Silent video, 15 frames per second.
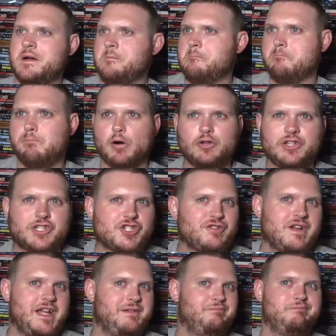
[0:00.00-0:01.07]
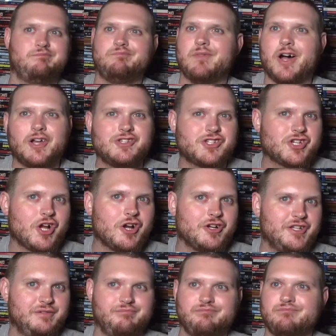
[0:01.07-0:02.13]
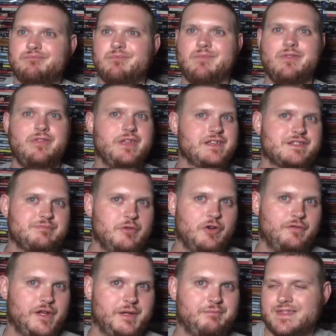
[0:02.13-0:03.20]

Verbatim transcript: Bullet Train, Uncharted, this movie.